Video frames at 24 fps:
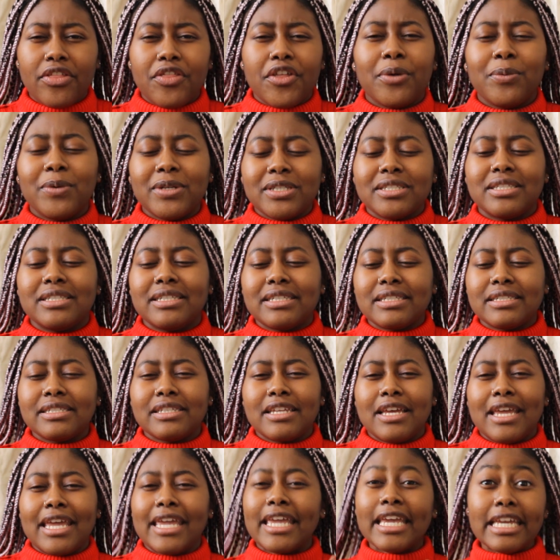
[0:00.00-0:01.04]
There was this
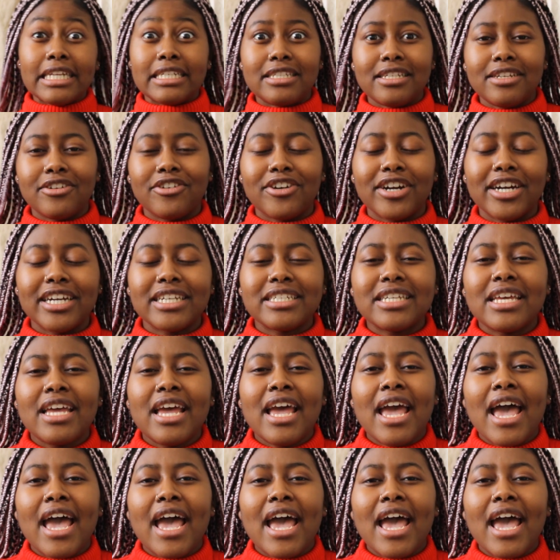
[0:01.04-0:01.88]
heat, right?